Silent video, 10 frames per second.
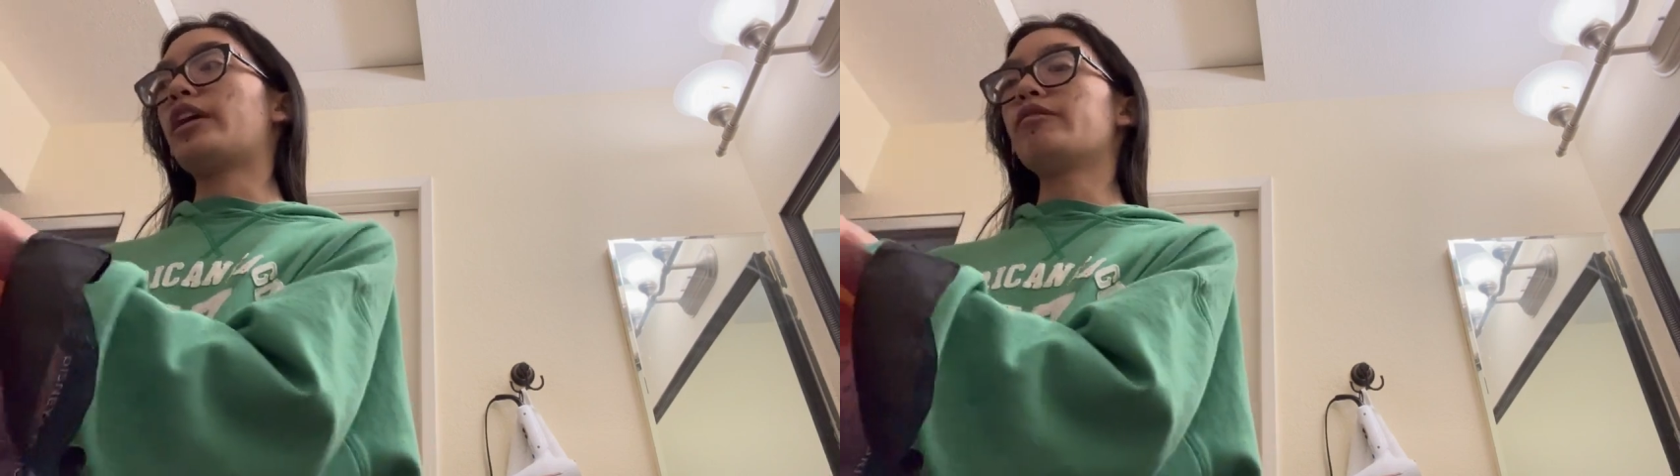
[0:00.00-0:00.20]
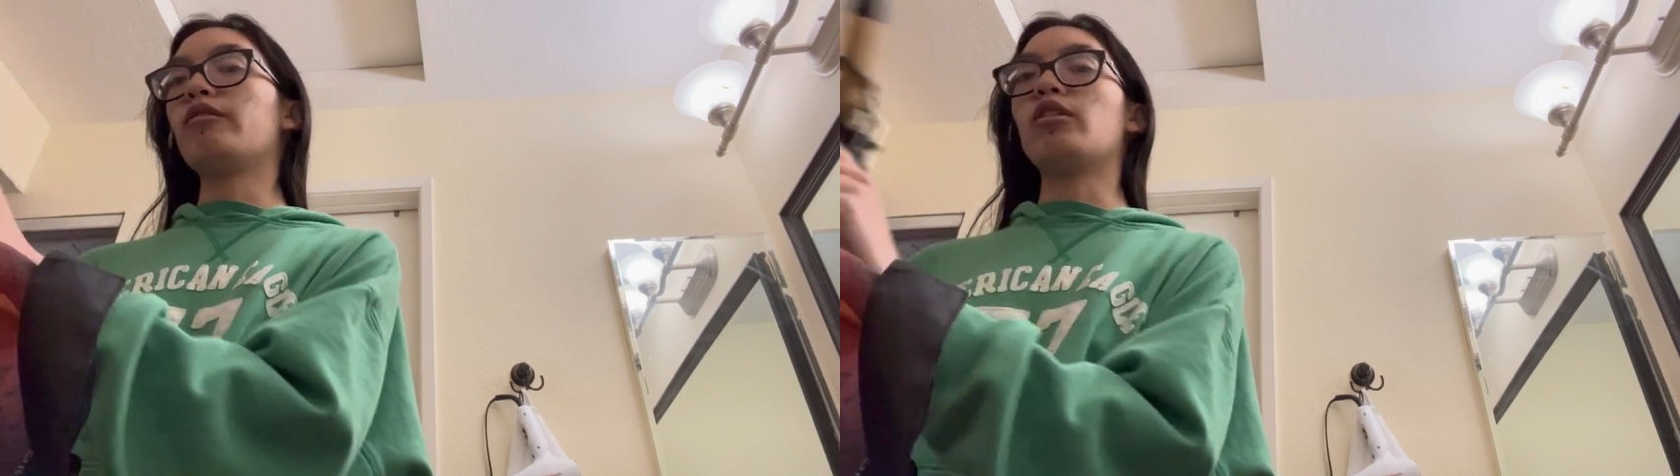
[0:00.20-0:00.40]

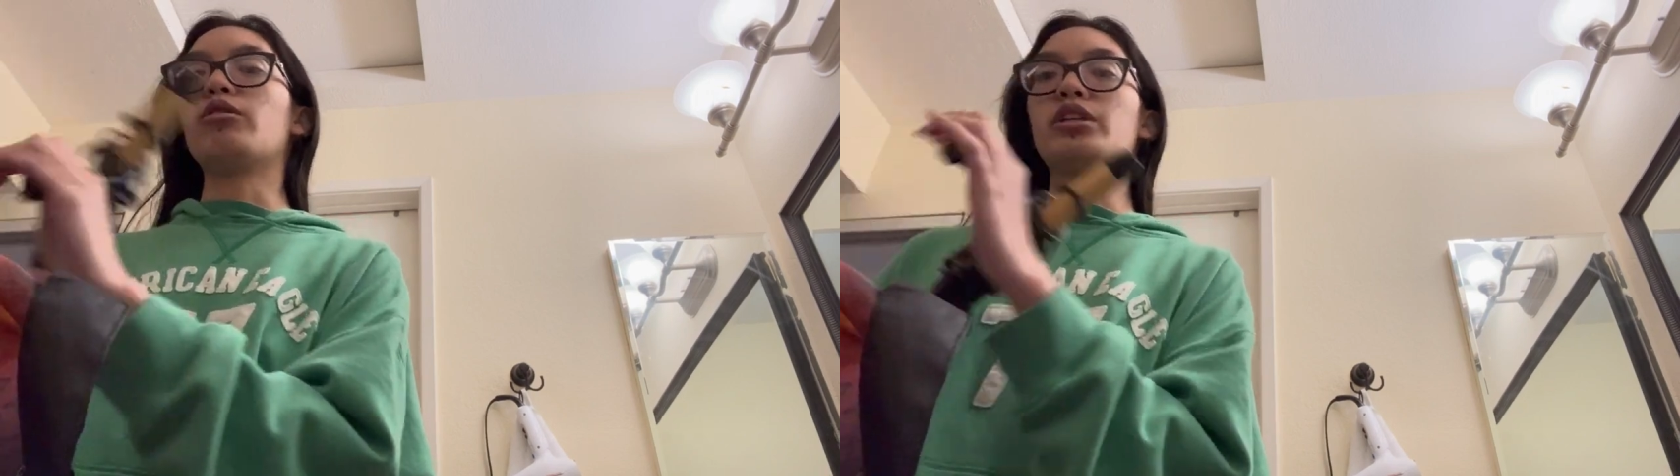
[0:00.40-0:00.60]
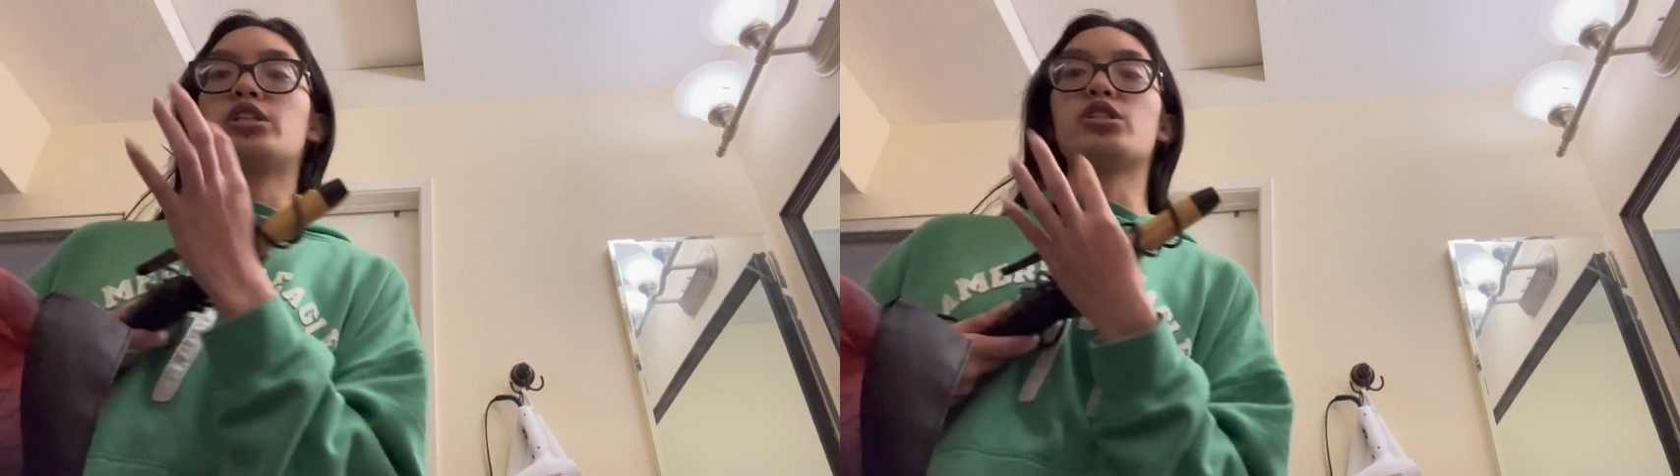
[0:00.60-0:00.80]
of
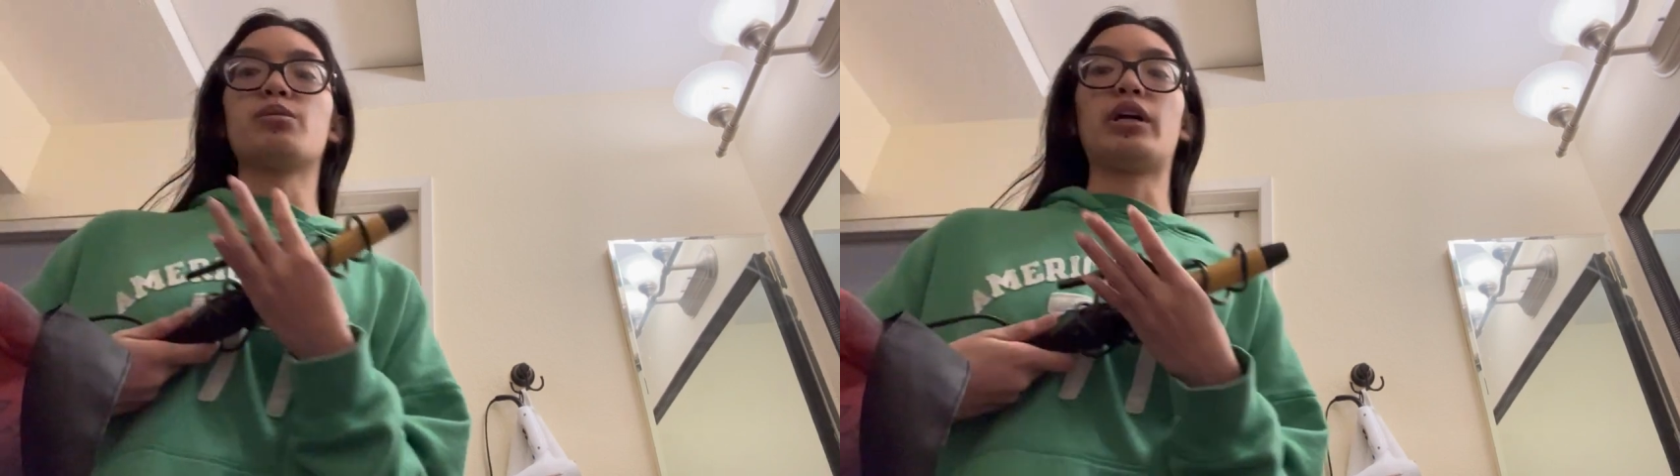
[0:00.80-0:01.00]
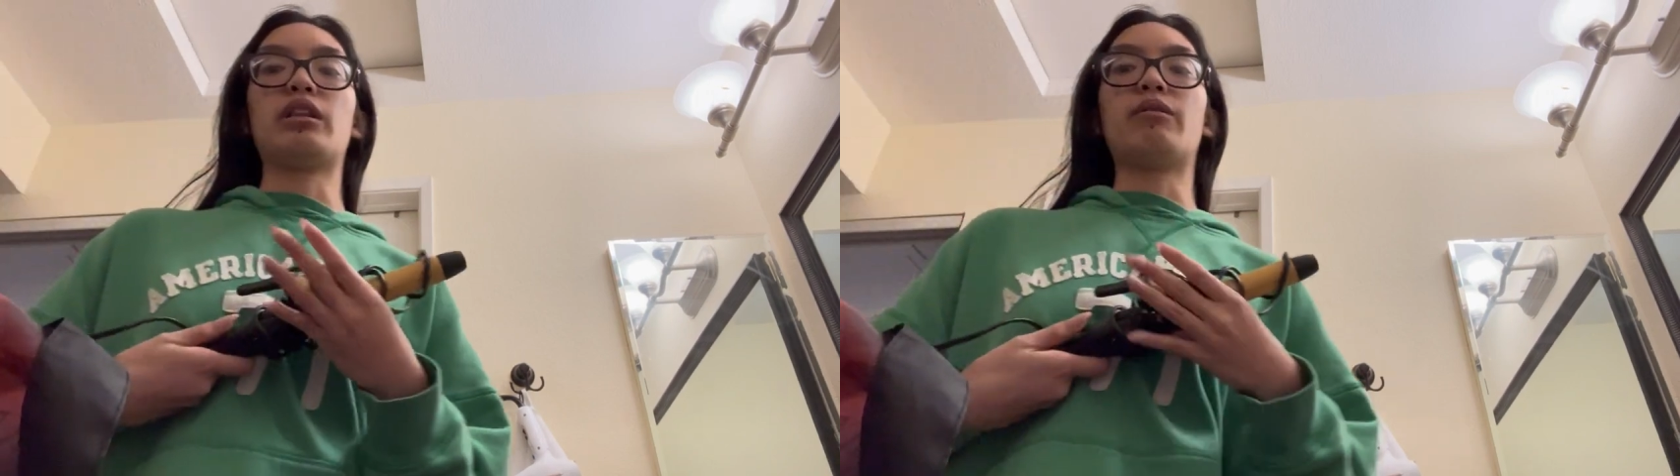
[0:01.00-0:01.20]
low-key just
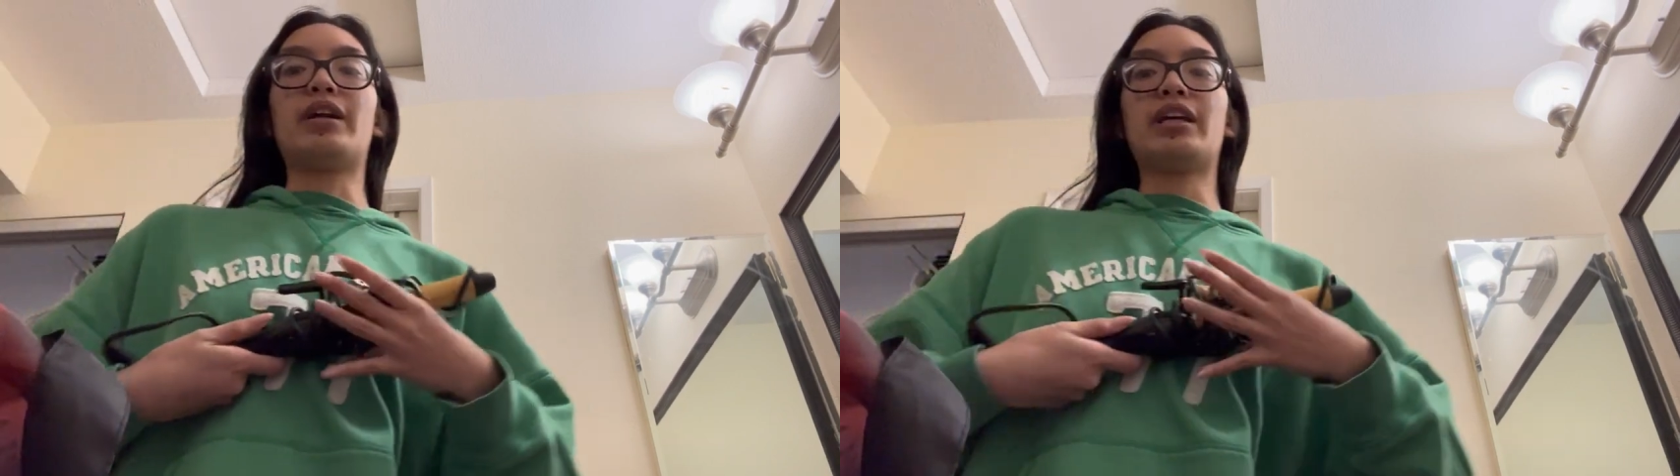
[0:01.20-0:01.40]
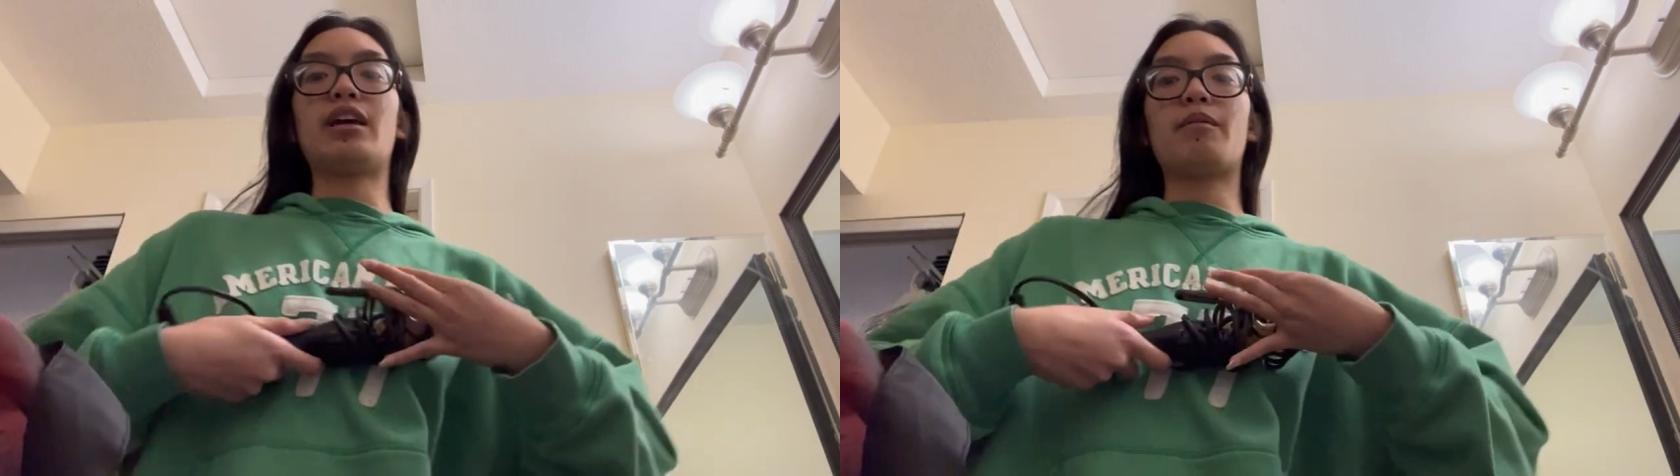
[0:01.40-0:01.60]
playing the
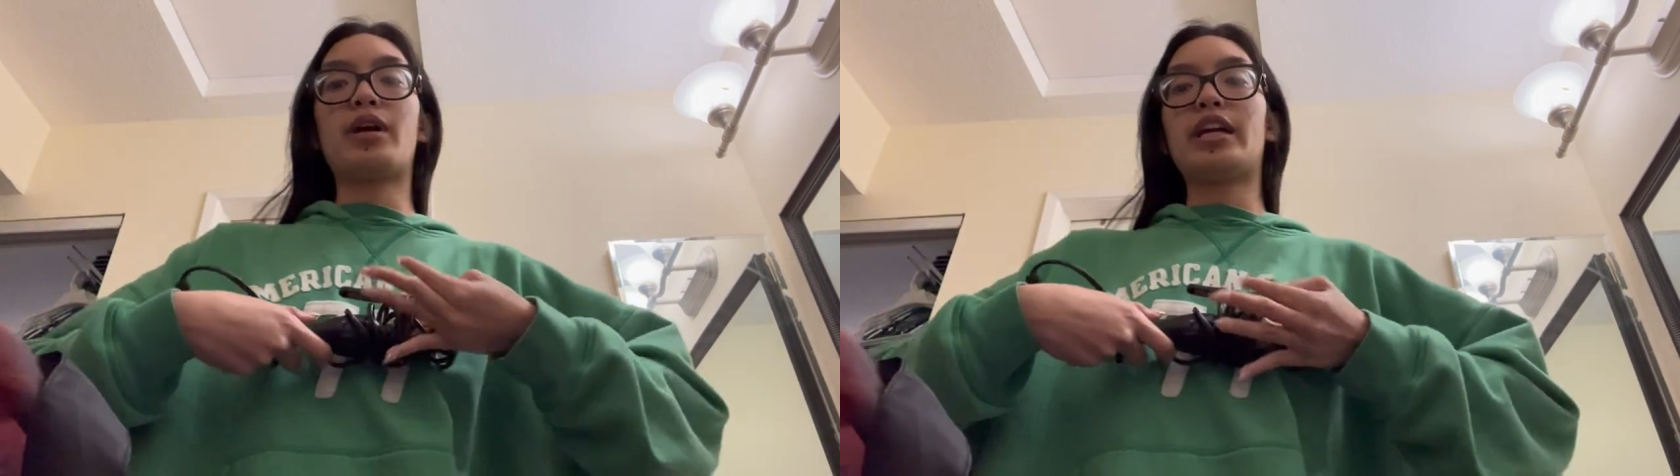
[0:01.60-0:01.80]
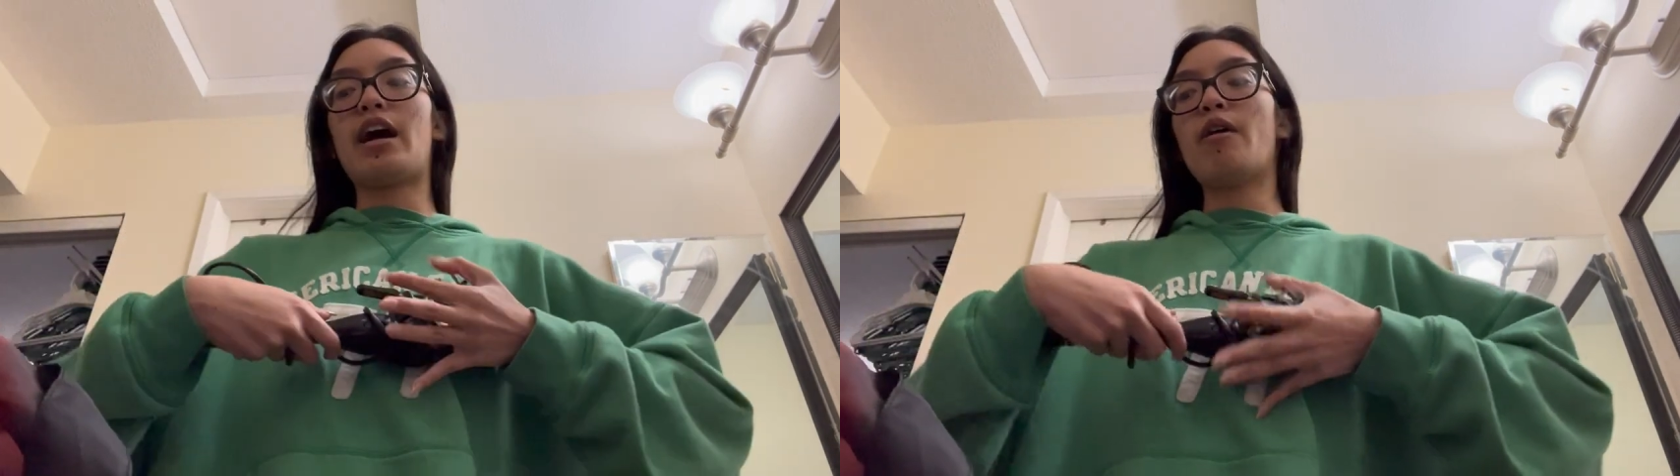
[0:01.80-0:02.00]
waiting game
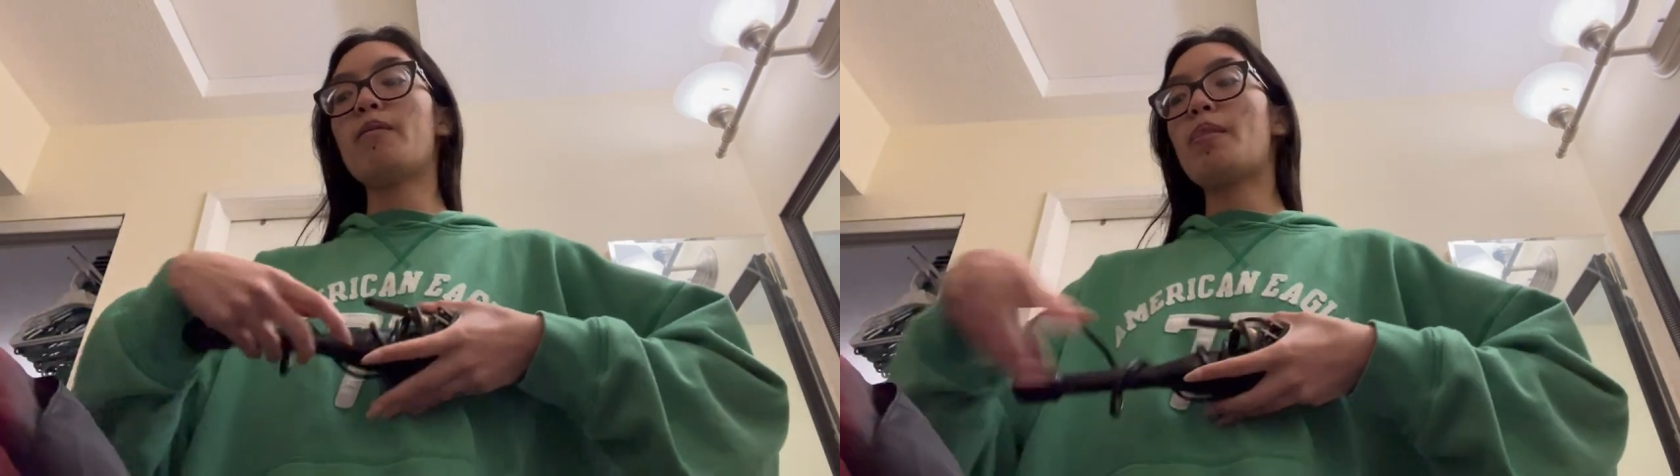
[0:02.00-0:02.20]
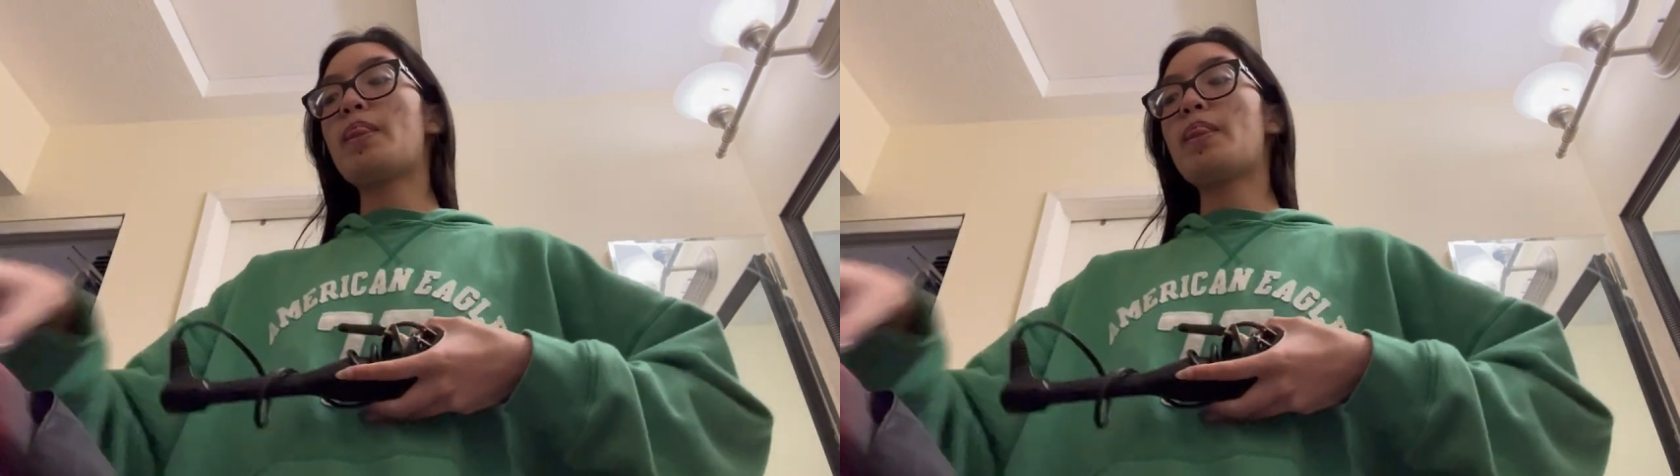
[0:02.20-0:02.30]
right now.